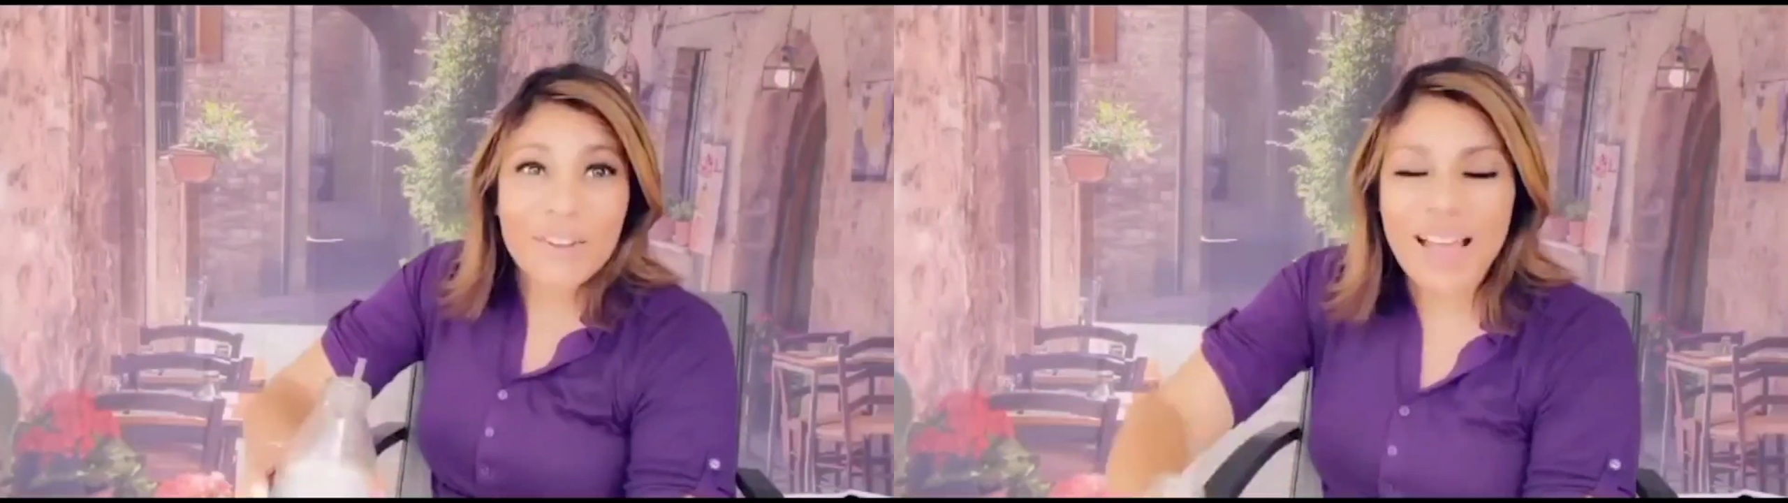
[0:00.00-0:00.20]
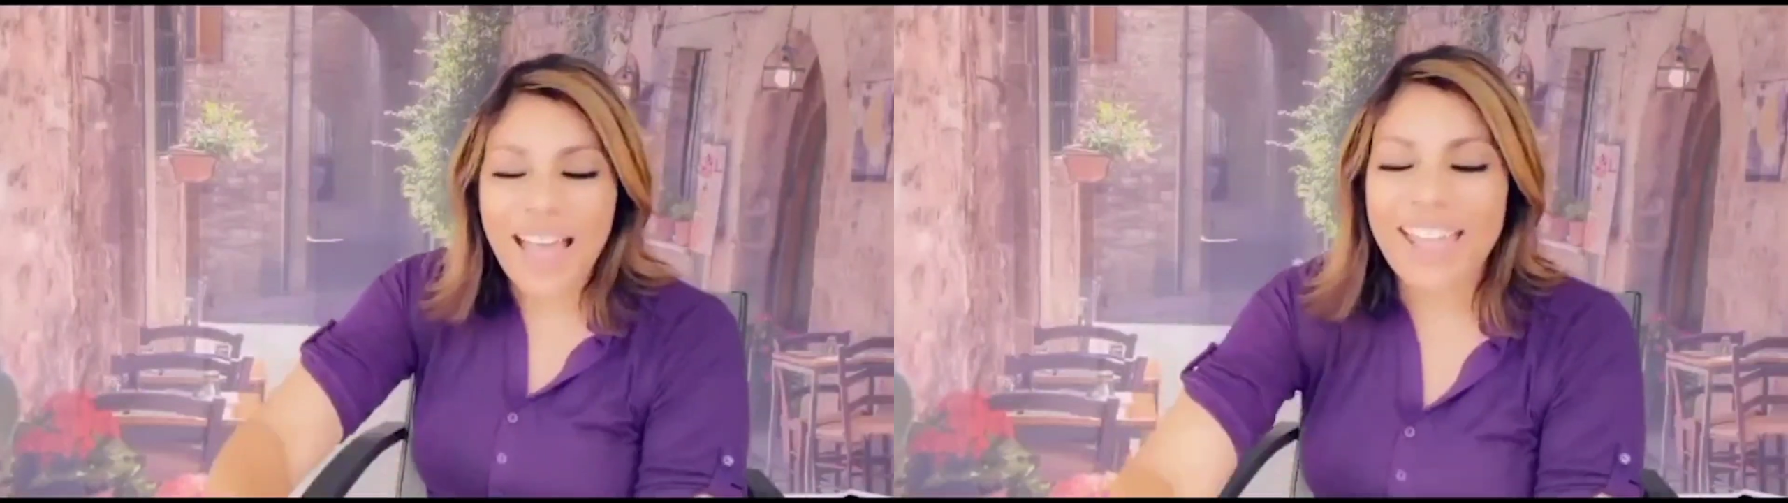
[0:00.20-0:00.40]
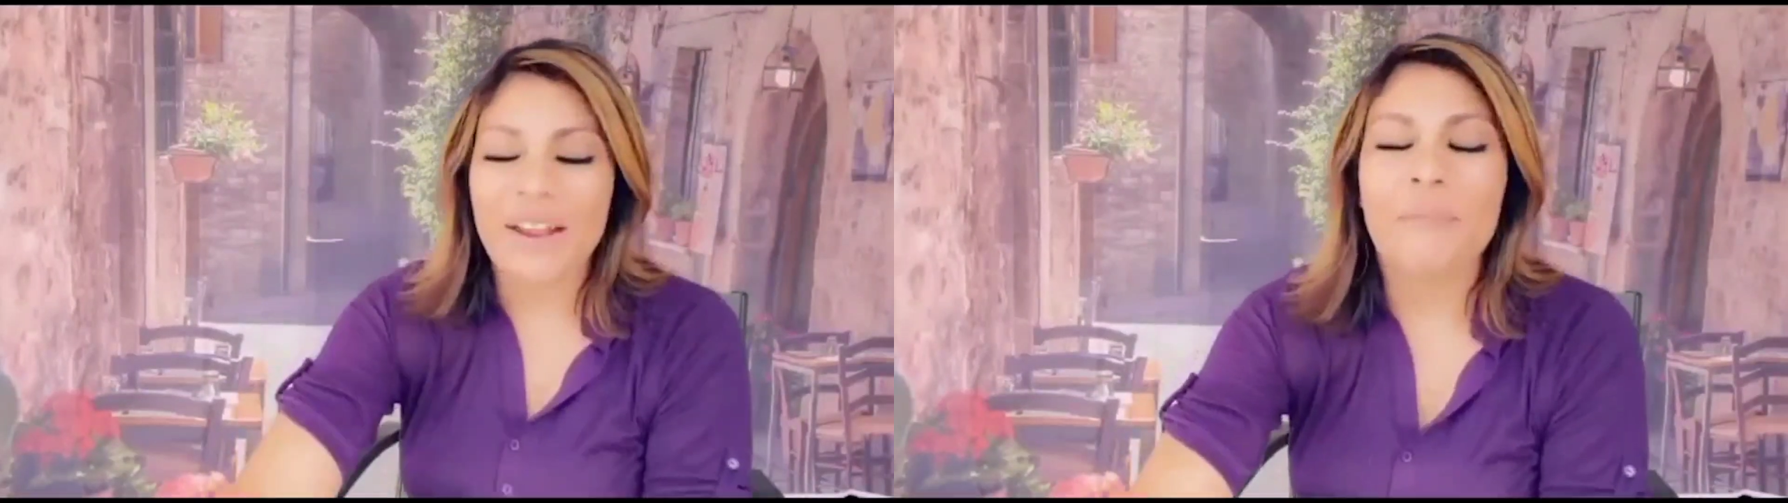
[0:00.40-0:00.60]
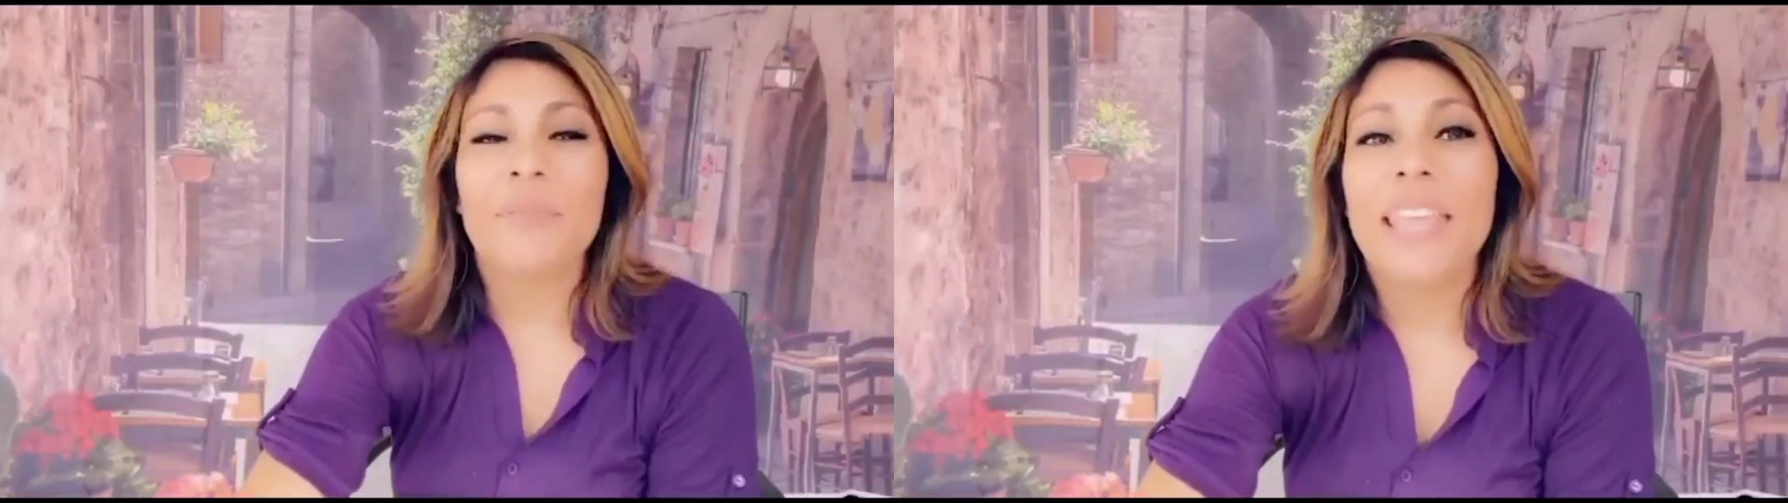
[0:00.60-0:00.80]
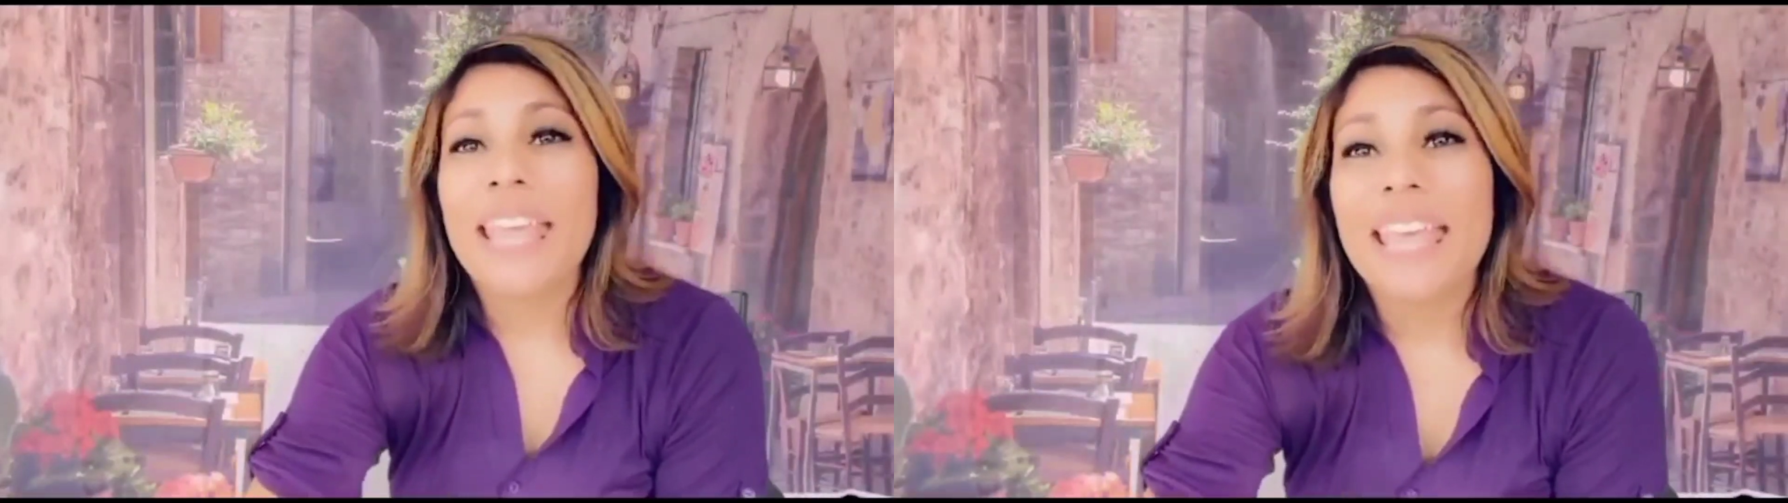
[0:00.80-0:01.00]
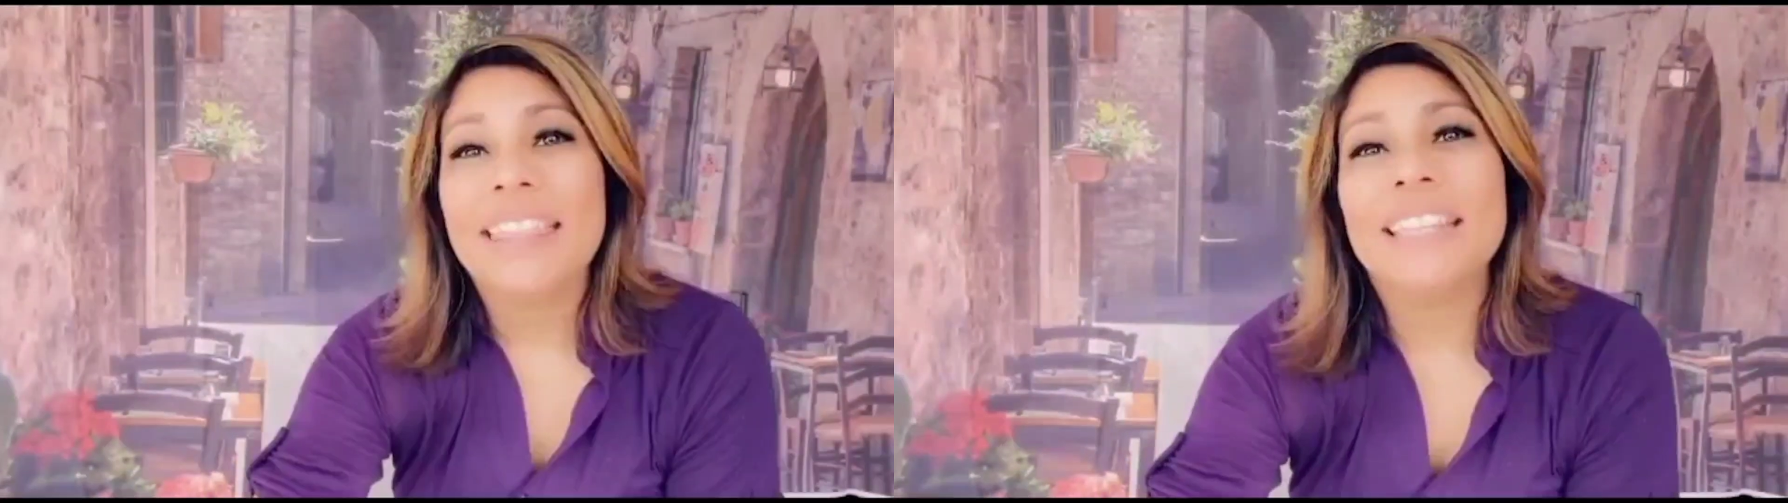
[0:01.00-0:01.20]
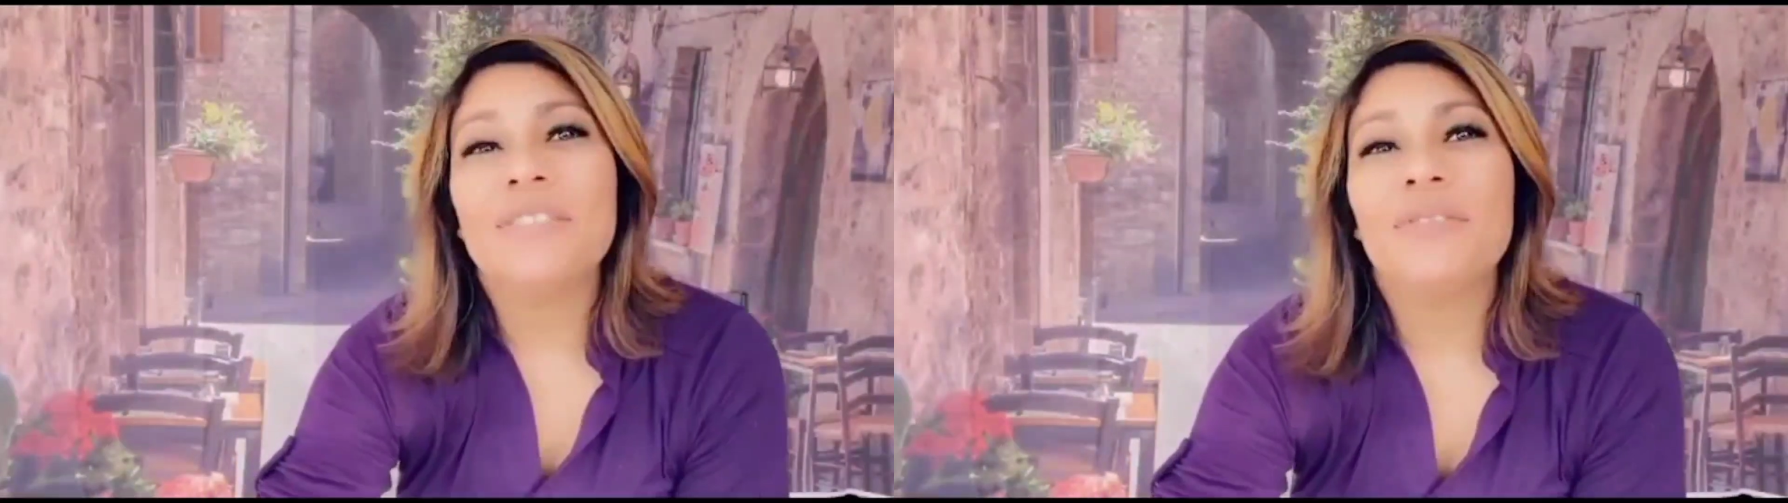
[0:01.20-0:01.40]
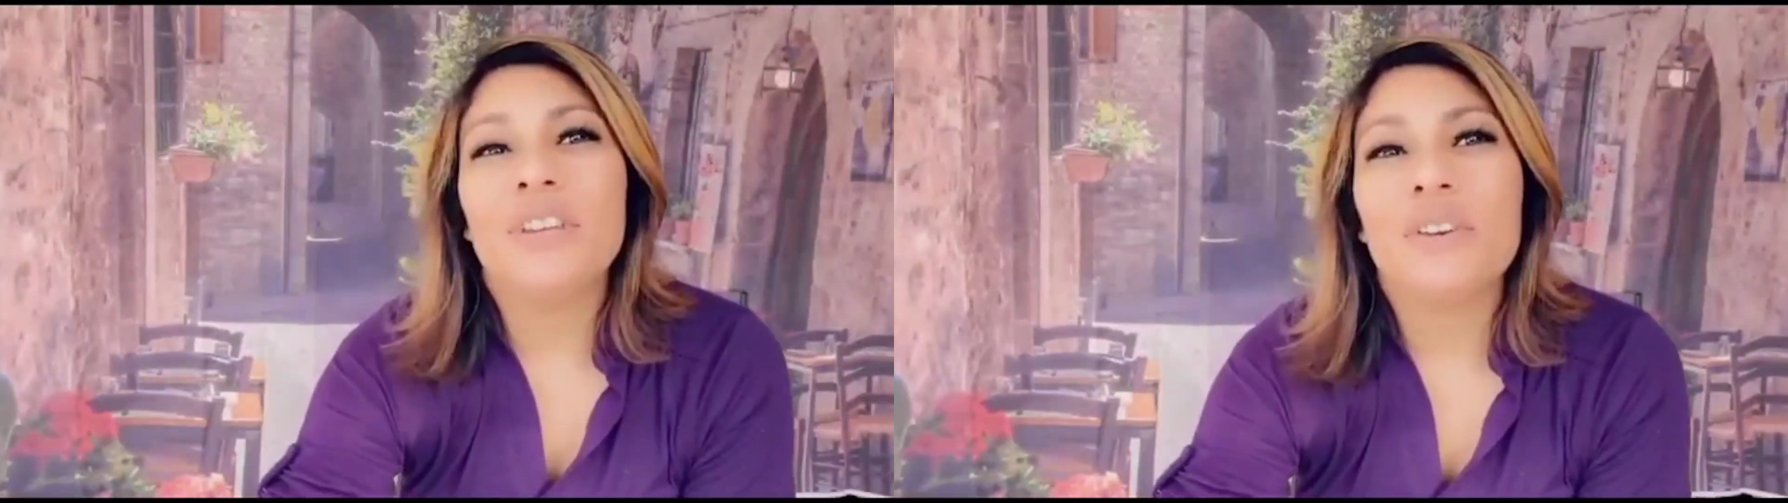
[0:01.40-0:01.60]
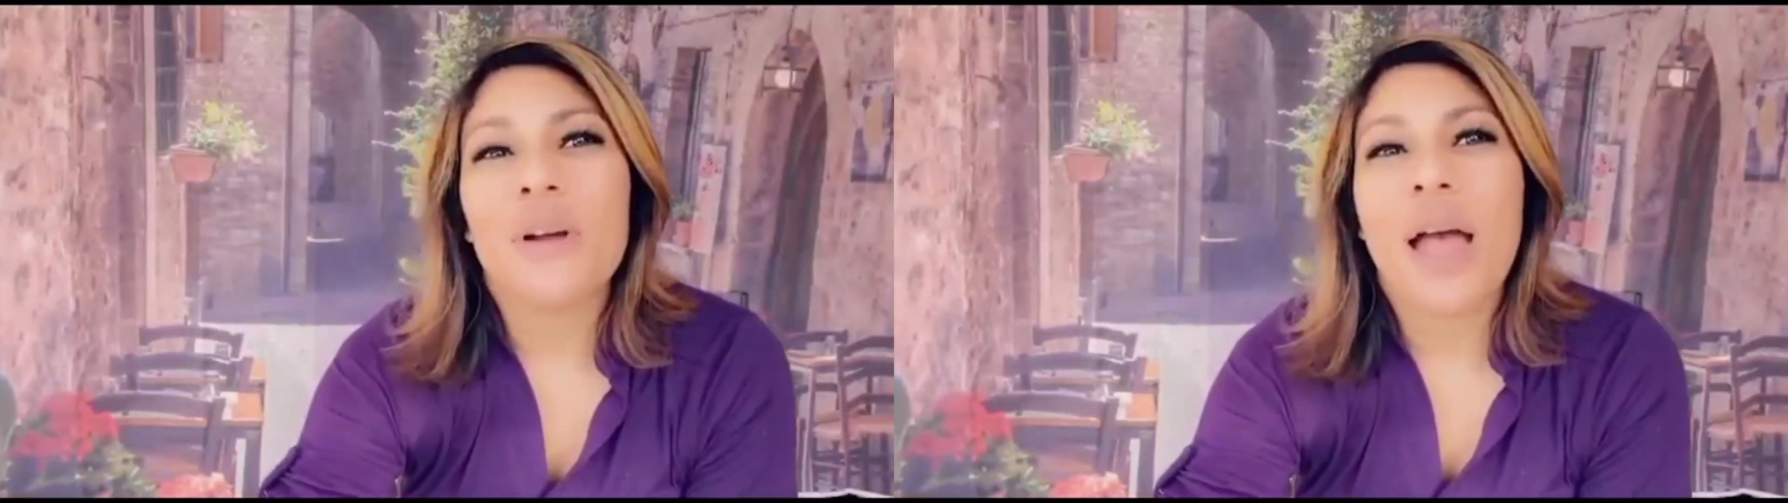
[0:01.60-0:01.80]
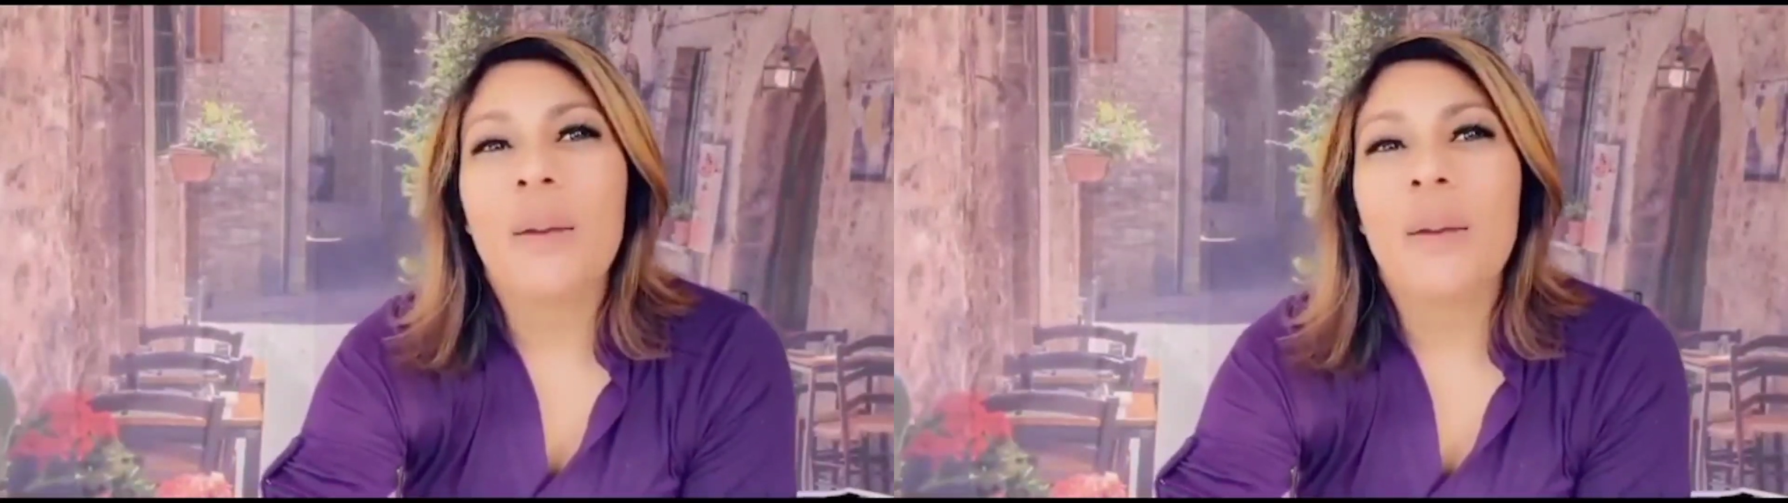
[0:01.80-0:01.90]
Oh, hi! In this video,